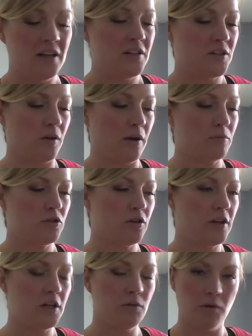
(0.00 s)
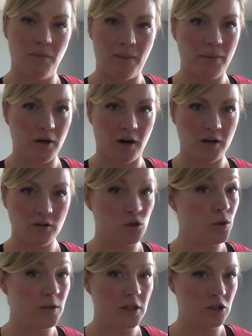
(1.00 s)
So I'm sure that you remember our
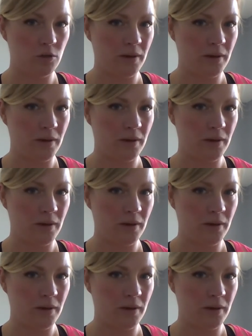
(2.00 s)
two-digit